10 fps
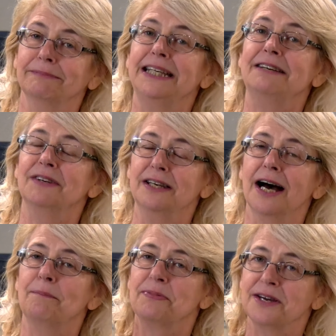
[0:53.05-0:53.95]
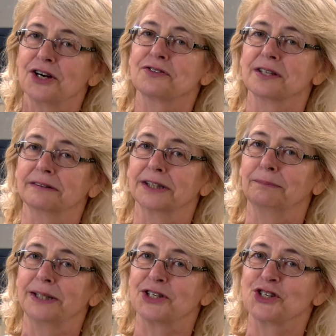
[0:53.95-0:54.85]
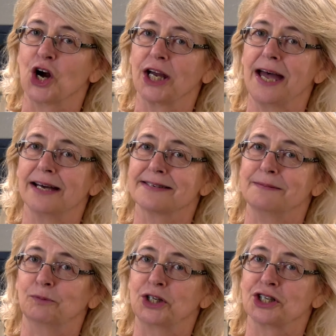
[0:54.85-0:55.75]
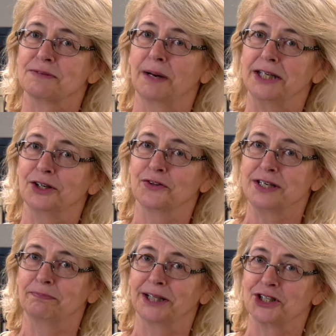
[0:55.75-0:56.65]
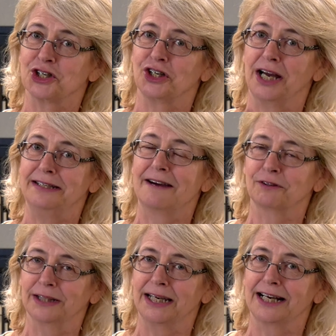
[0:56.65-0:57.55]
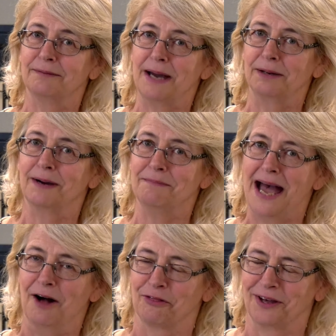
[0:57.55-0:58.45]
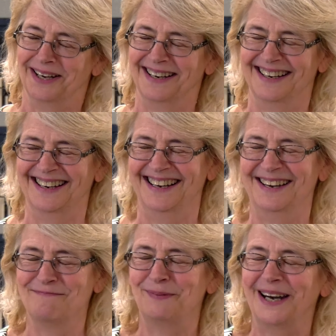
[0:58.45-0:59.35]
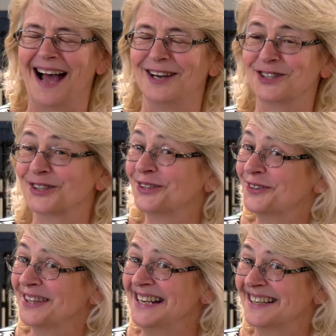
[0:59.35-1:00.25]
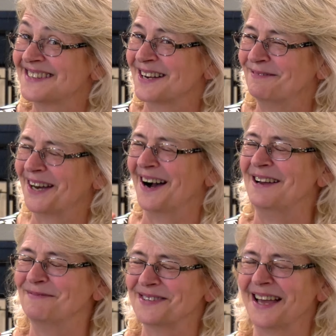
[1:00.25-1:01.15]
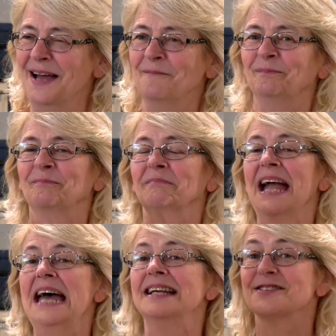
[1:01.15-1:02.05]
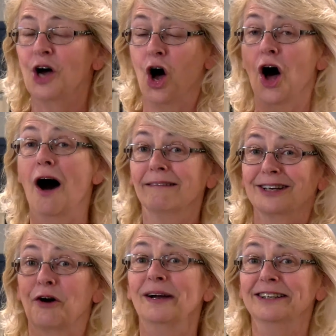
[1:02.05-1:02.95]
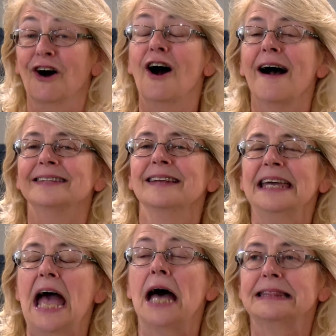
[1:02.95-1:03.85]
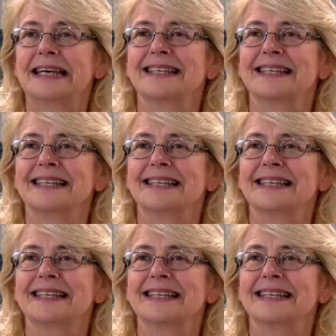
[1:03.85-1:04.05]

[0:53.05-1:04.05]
even up there, it's a little bit of sarcasm, which is my guilty pleasure, and I never let it come out of my mouth. But I sure do think it sometimes. And it's all going on at